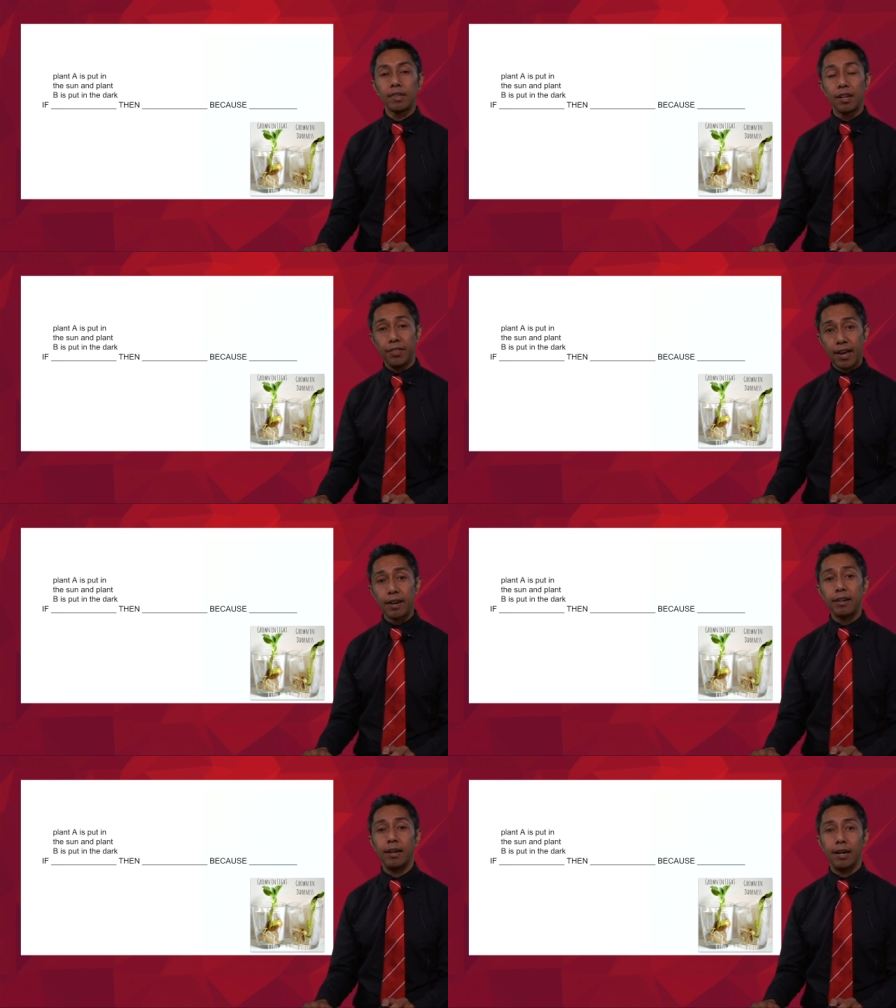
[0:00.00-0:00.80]
that
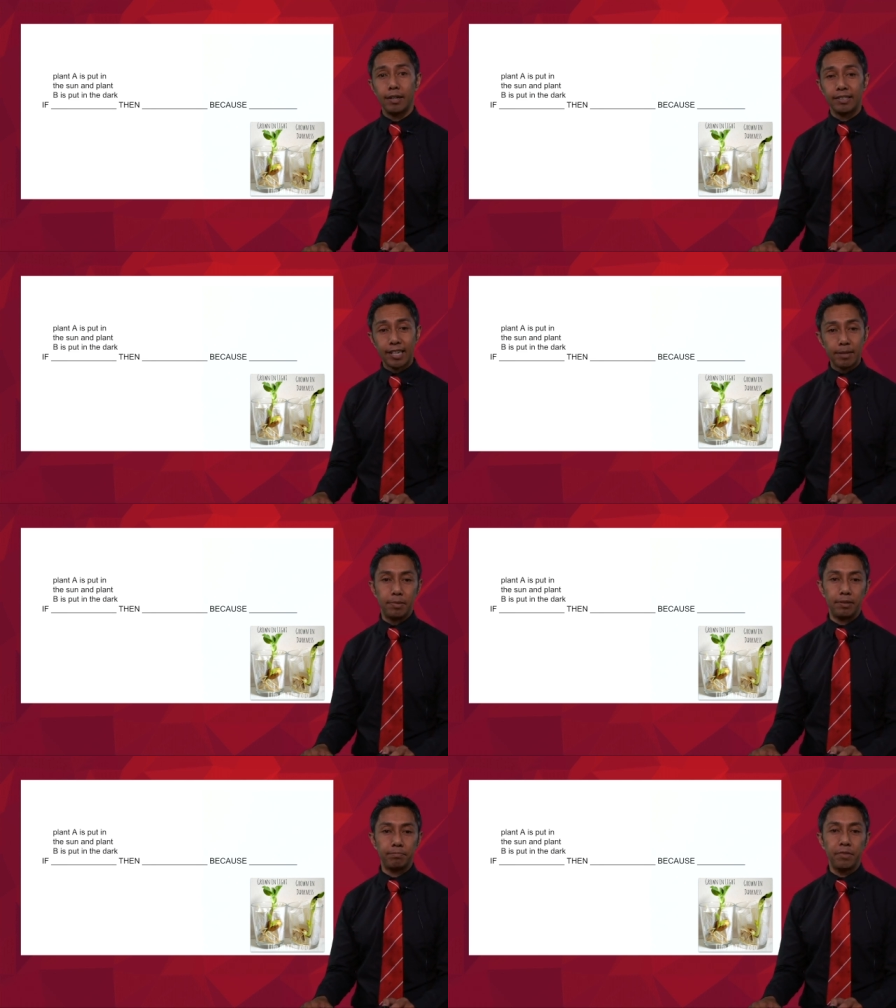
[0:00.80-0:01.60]
uh,
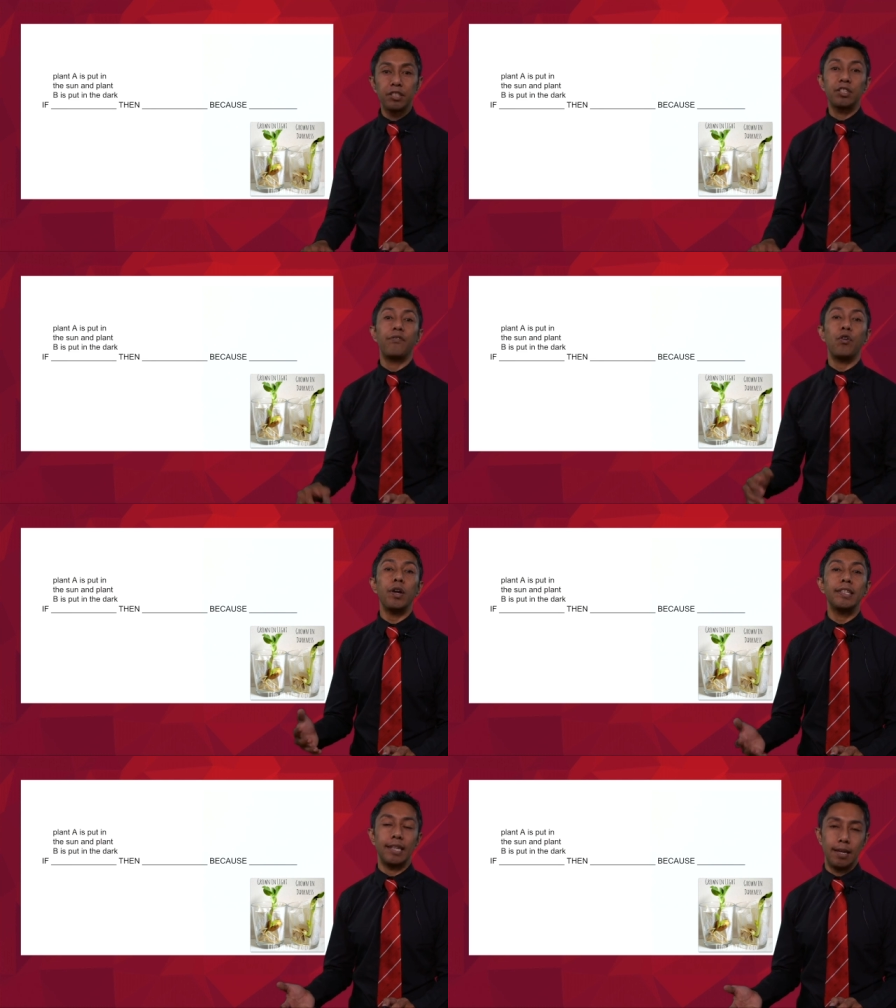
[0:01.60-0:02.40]
statement. So for
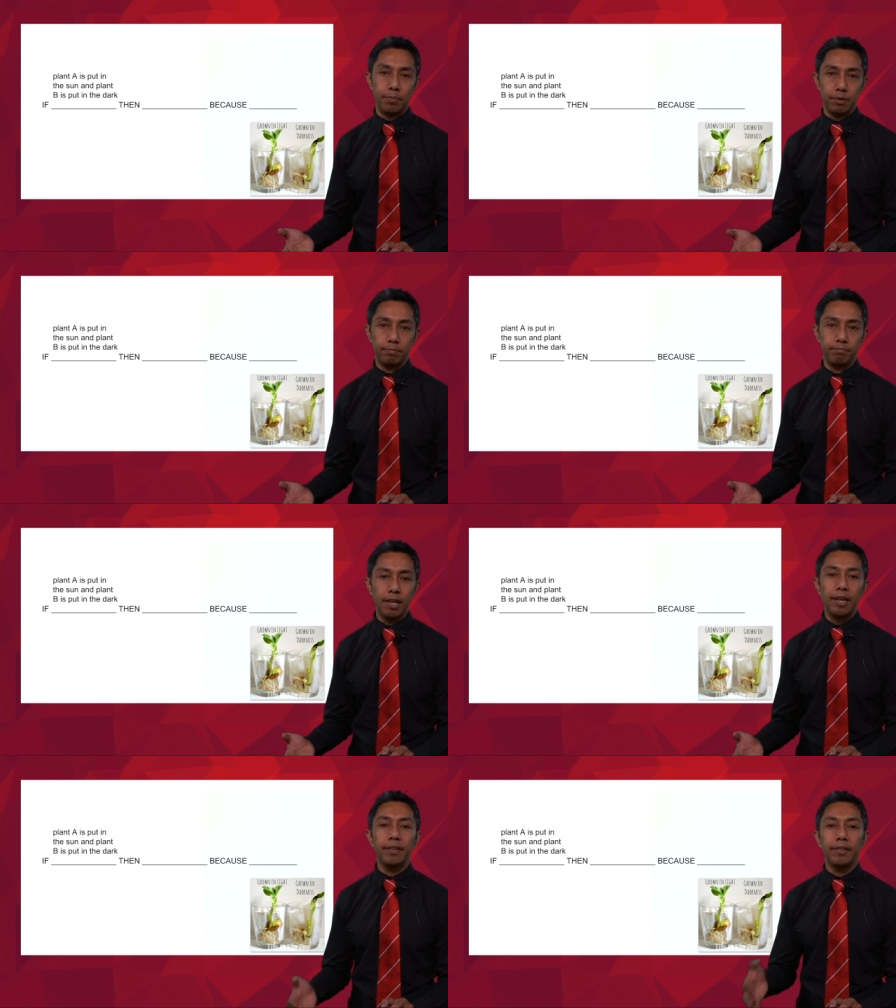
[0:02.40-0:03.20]
example,
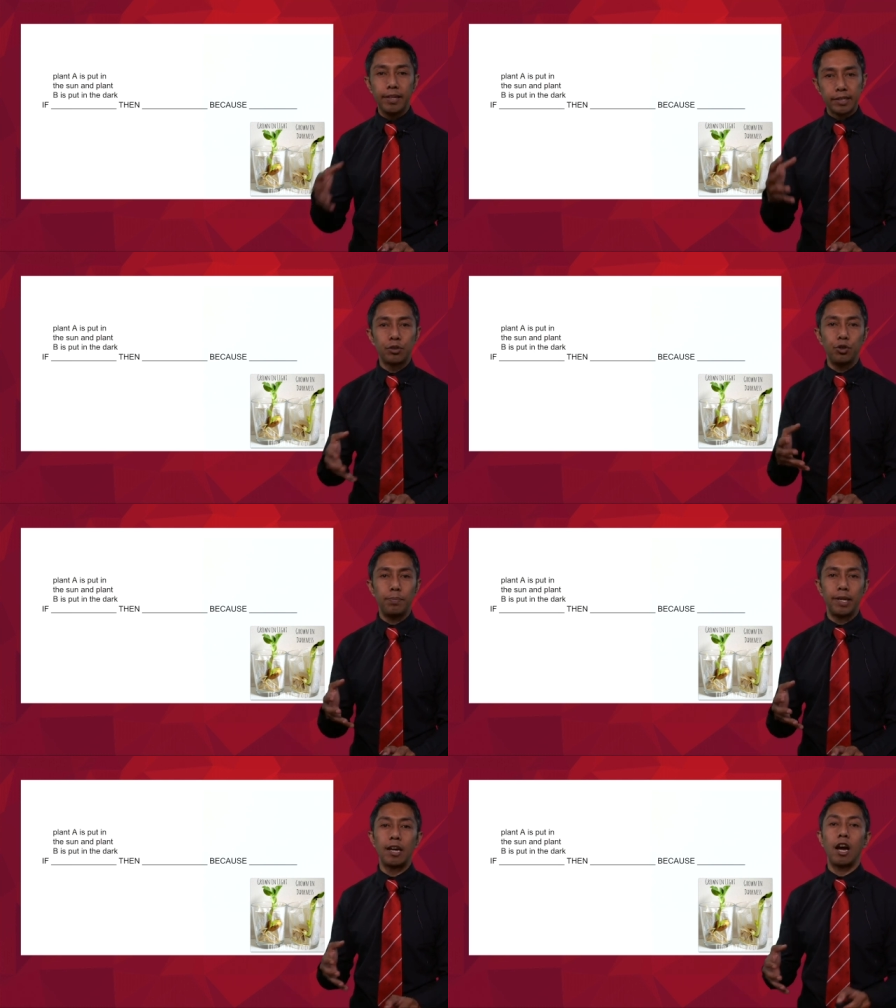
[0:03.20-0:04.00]
this could
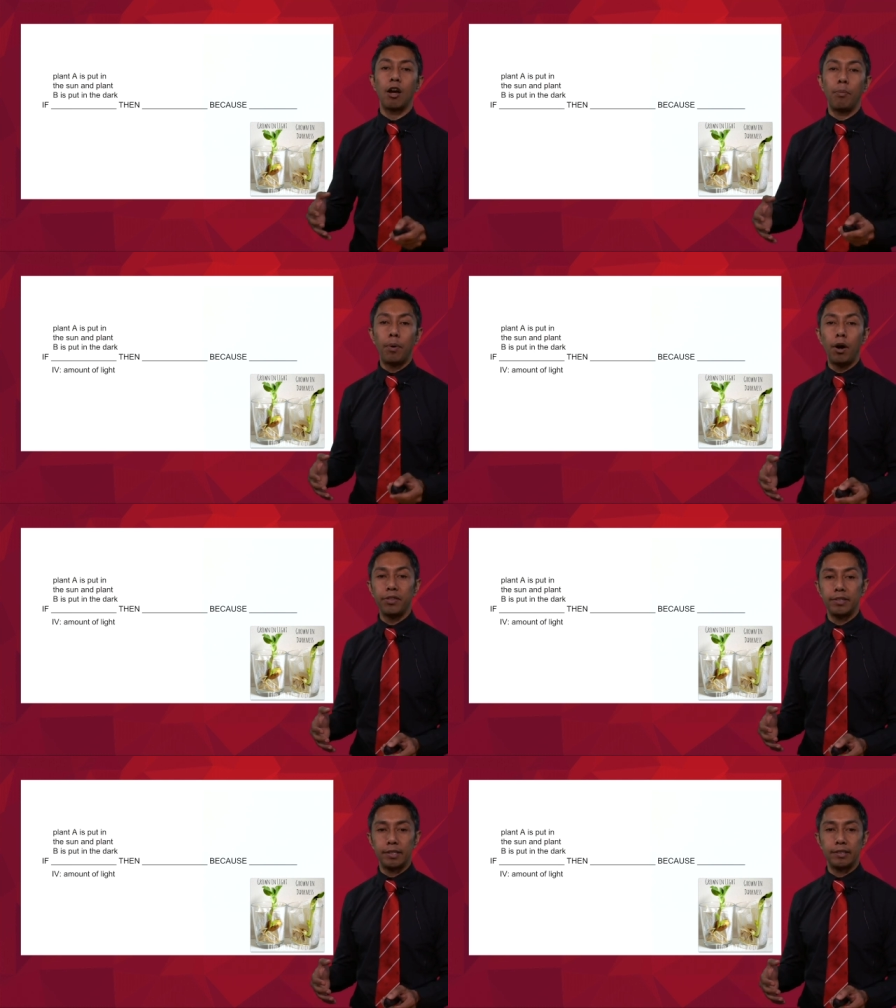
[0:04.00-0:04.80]
be a
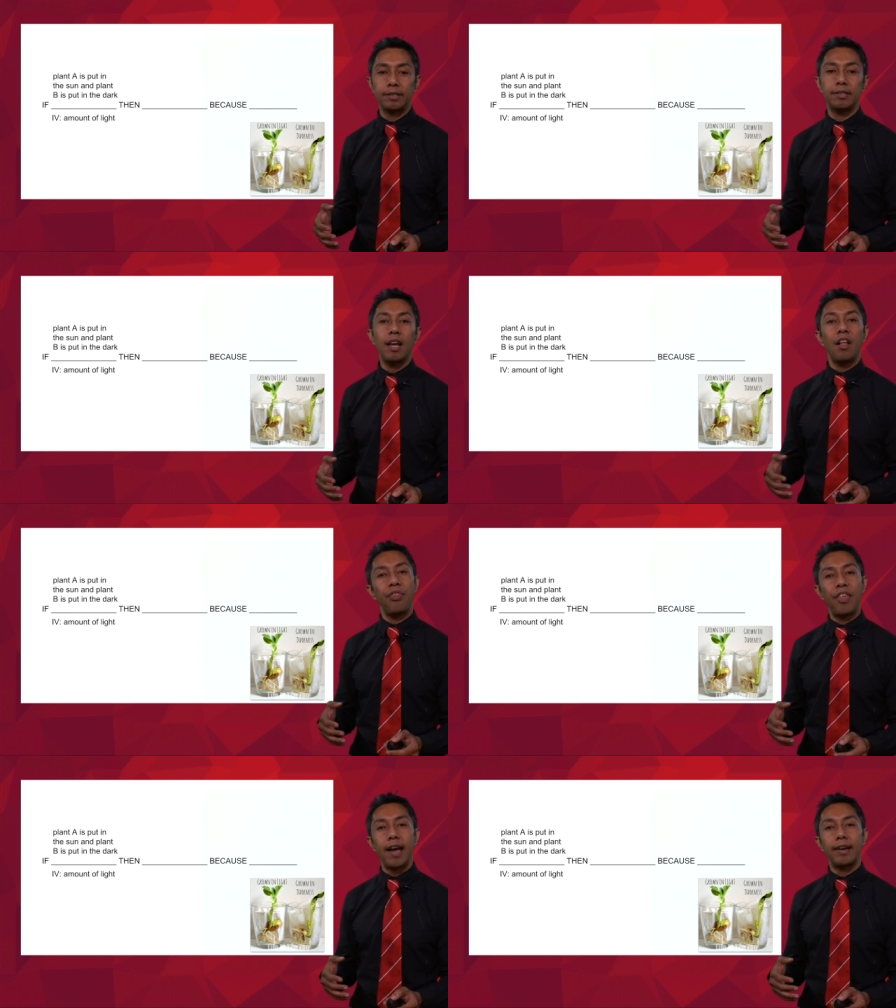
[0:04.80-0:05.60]
hypothesis
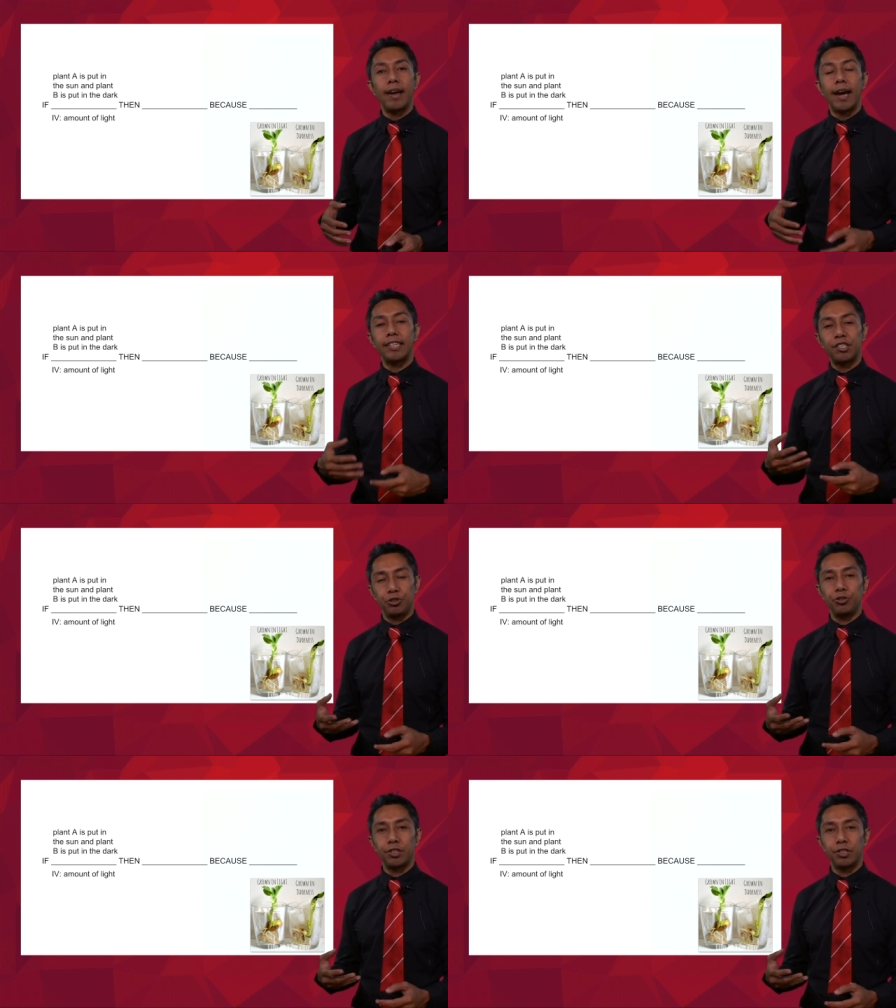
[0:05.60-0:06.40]
that a
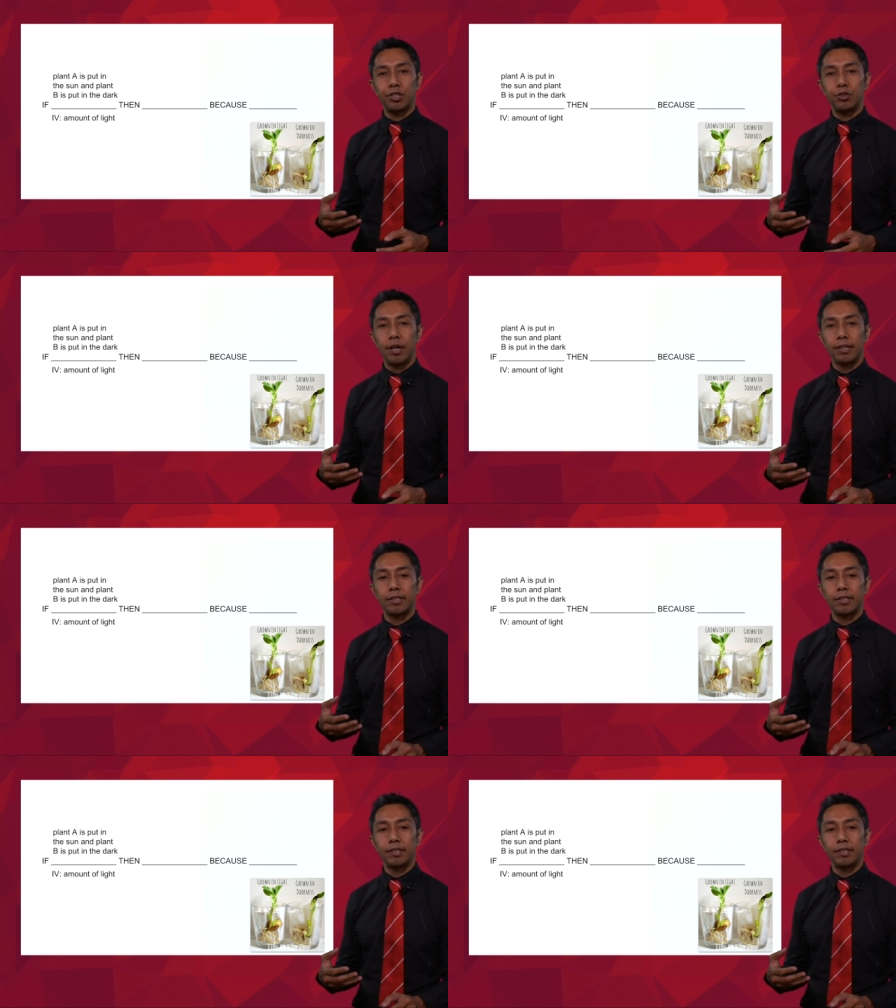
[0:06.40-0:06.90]
student constructs.